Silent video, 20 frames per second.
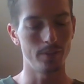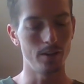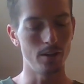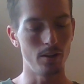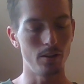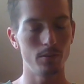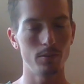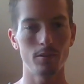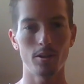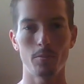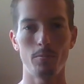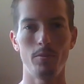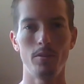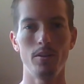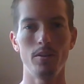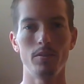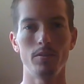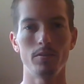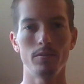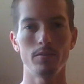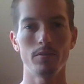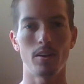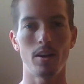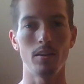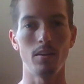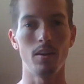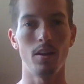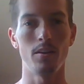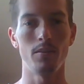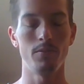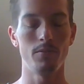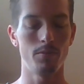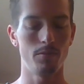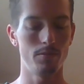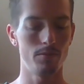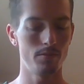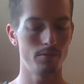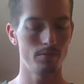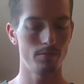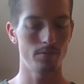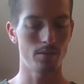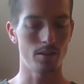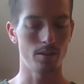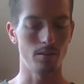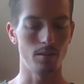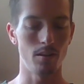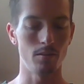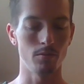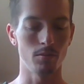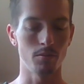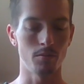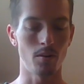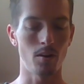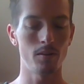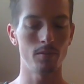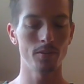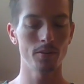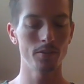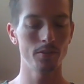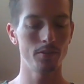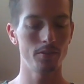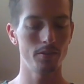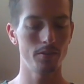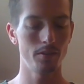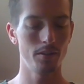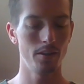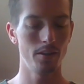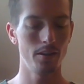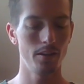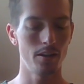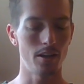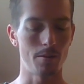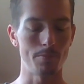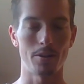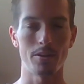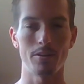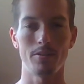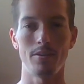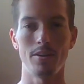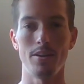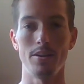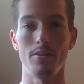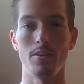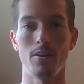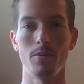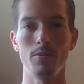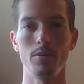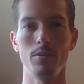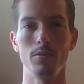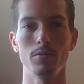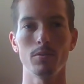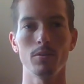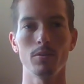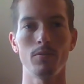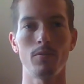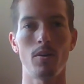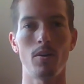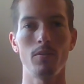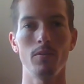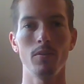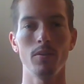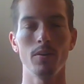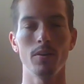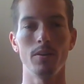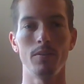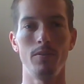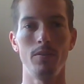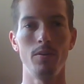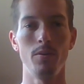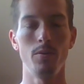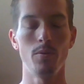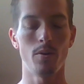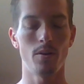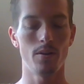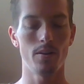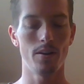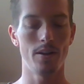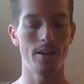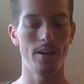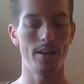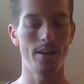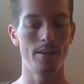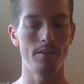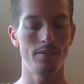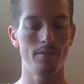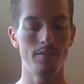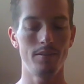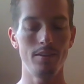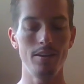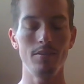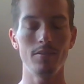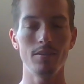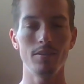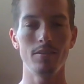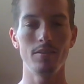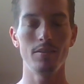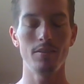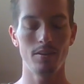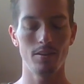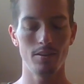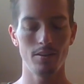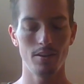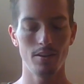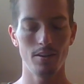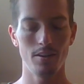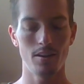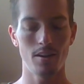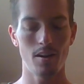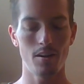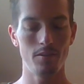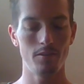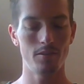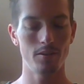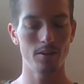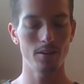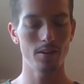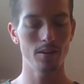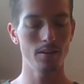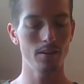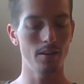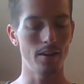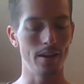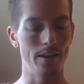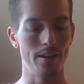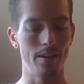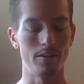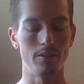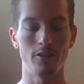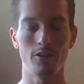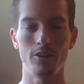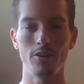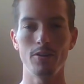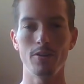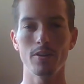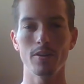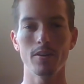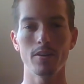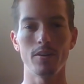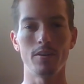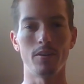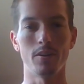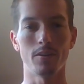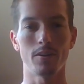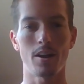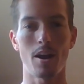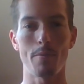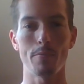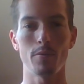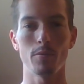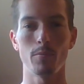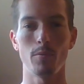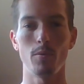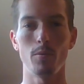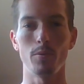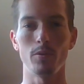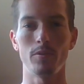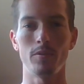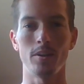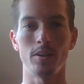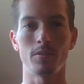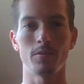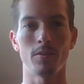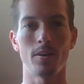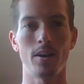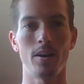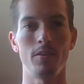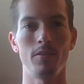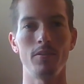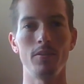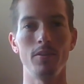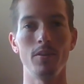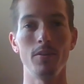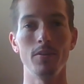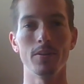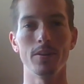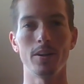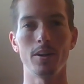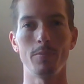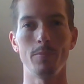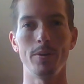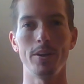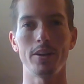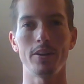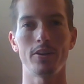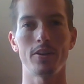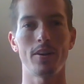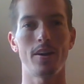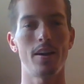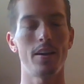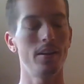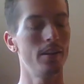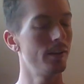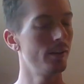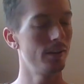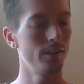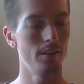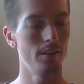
it's up to you. I love revolvers. I'm not saying don't use a revolver. If you are a seasoned hunter and shooter and you're comfortable with 6 rounds, you're going to make a shot,